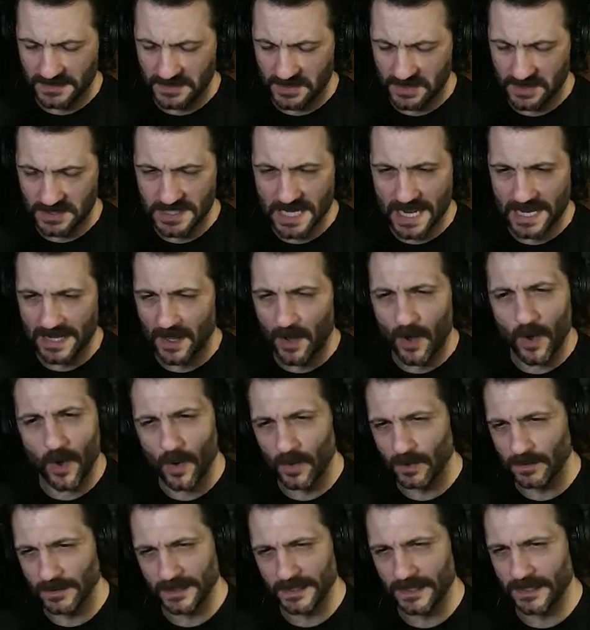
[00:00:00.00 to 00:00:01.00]
It's just kind of
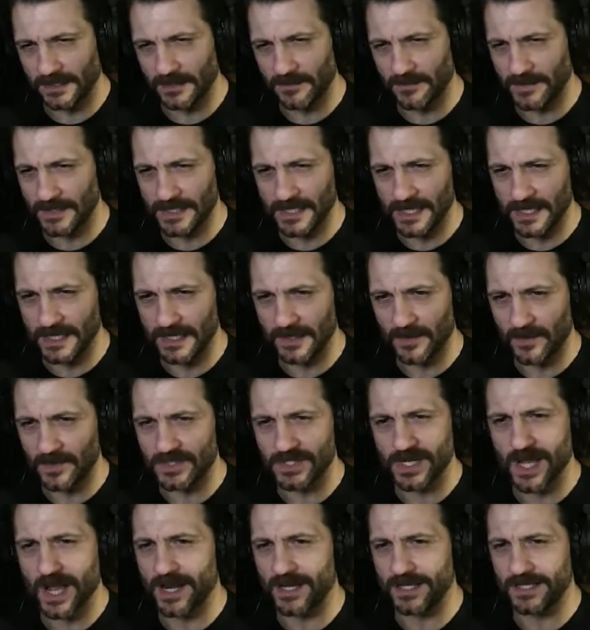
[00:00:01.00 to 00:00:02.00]
holding at the beginning,
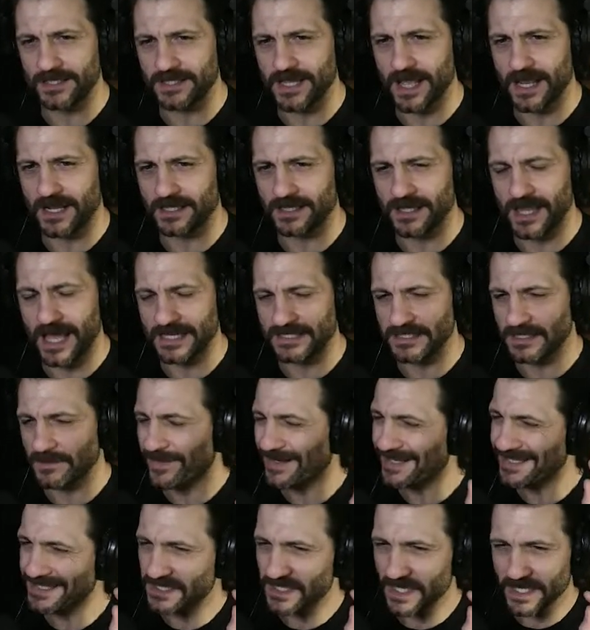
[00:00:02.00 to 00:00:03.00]
which kind of is that classic,
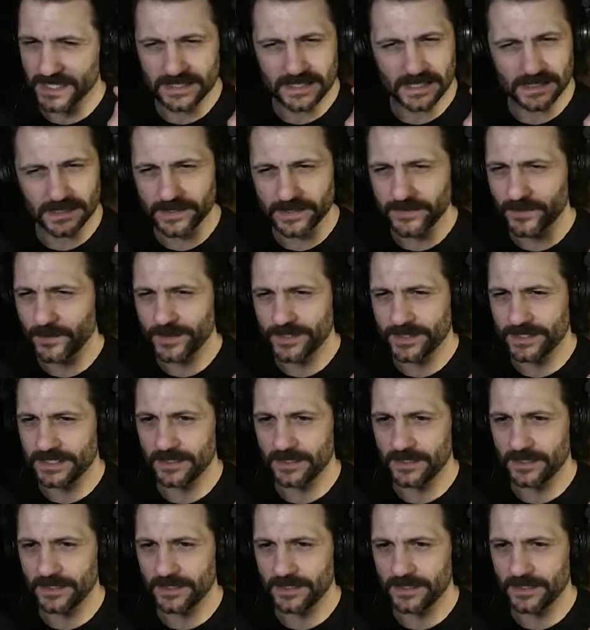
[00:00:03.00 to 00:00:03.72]
but it's a little bit